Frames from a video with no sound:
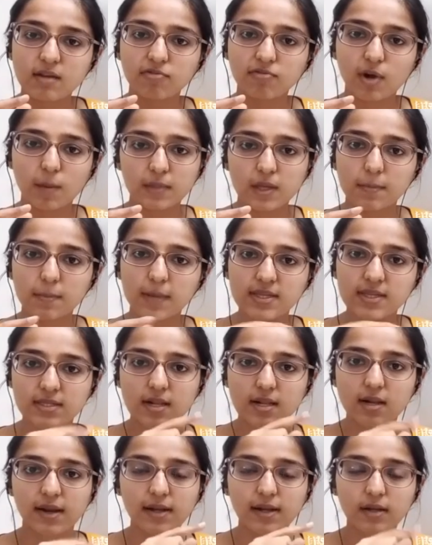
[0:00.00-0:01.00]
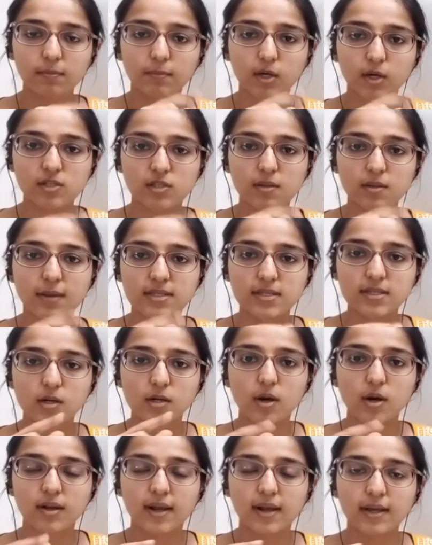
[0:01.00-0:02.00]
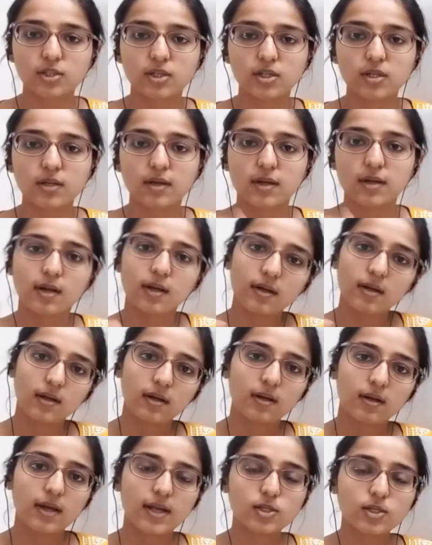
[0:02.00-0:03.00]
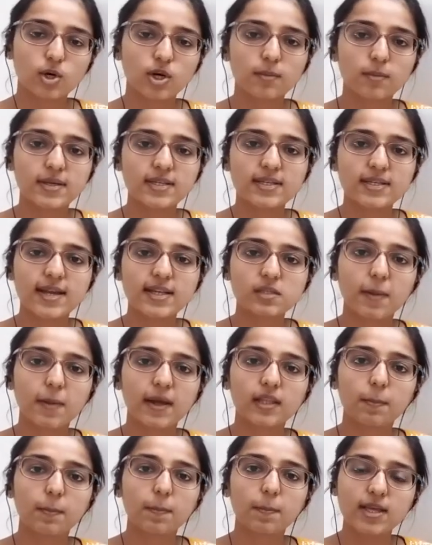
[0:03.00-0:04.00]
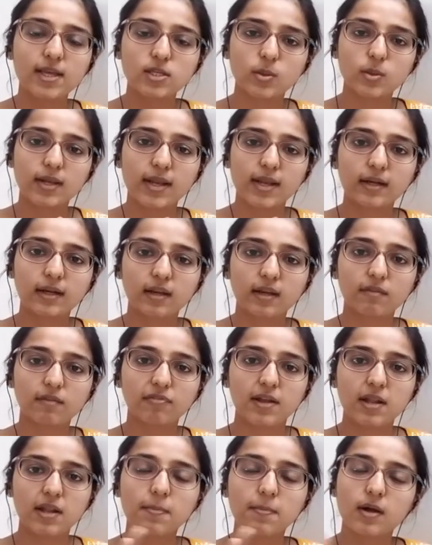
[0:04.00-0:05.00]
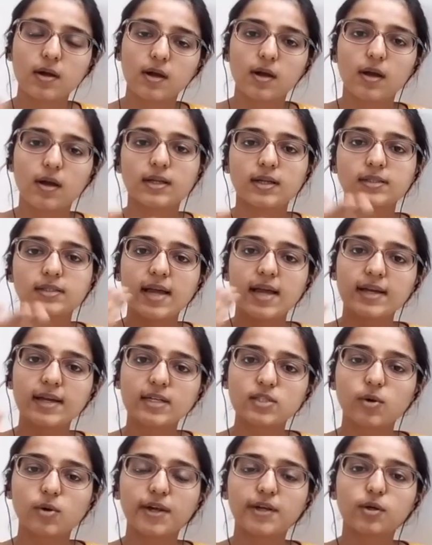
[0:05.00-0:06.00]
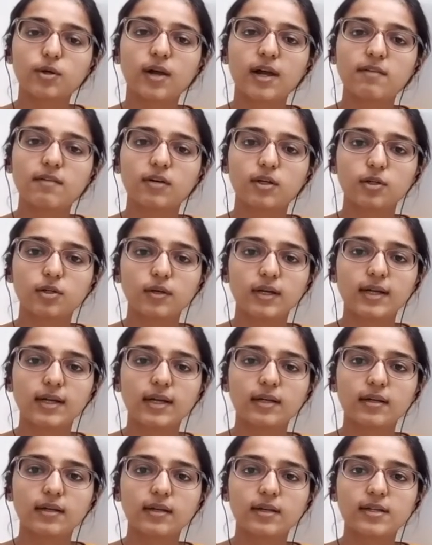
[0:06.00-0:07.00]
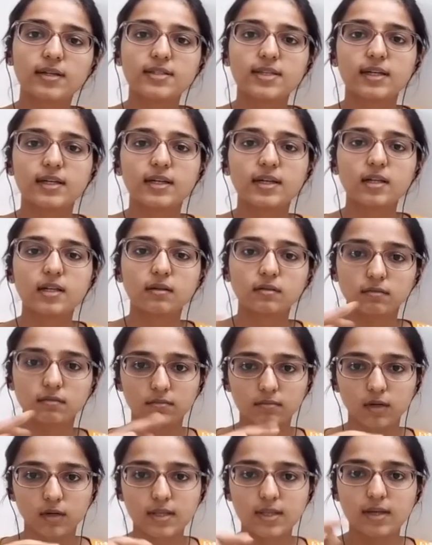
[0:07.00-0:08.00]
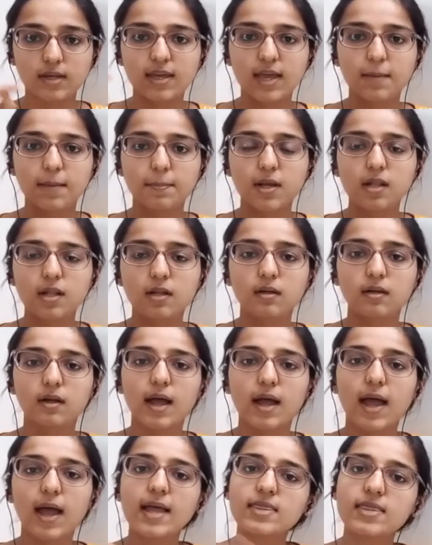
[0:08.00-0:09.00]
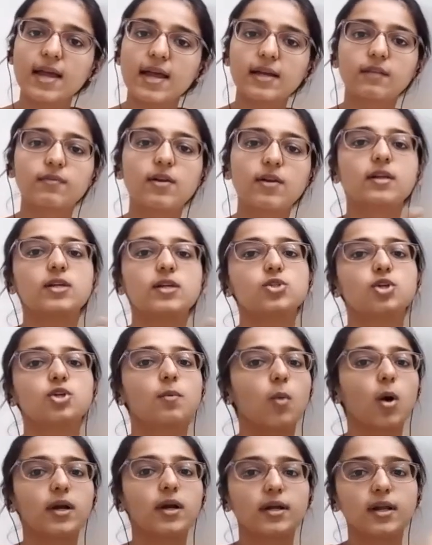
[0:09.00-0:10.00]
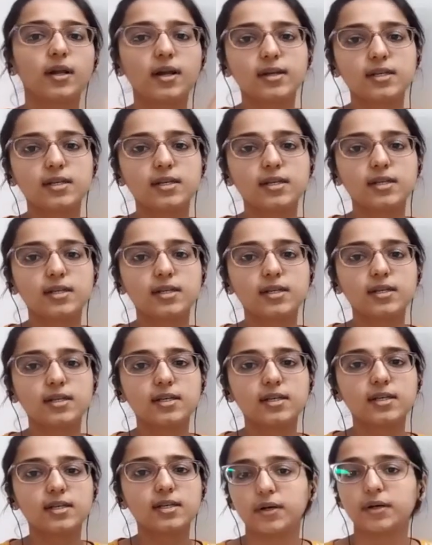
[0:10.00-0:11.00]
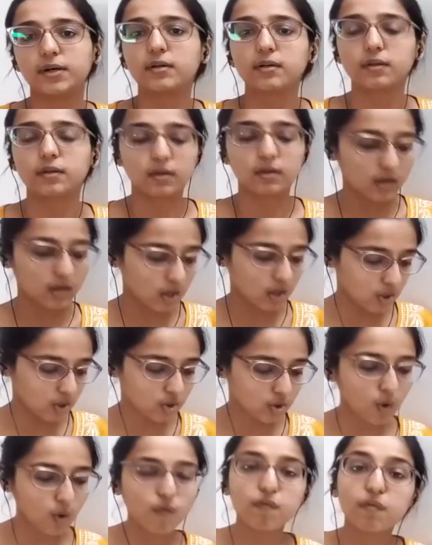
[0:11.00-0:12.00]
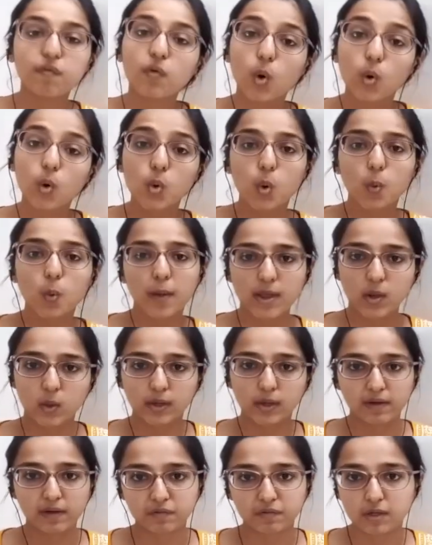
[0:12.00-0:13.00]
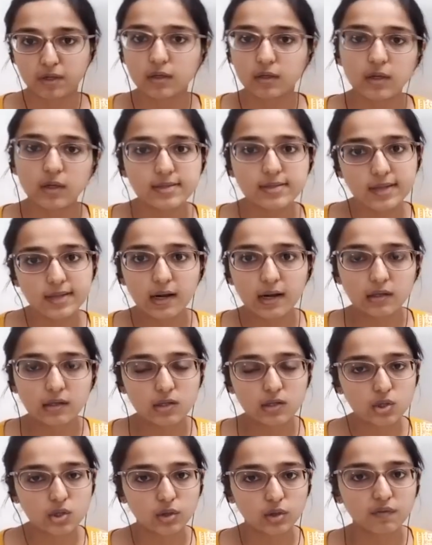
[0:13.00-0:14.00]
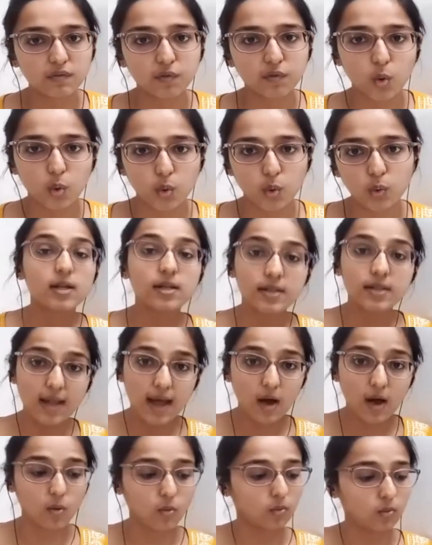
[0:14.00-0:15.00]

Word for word: from the muscle right because of the muscle contraction it's going to be sensed by the piezoelectric film then it's going to convert to electrical signal in the cable and then it will reach your monitor and display it on the monitor so phonomyography is that understood phono now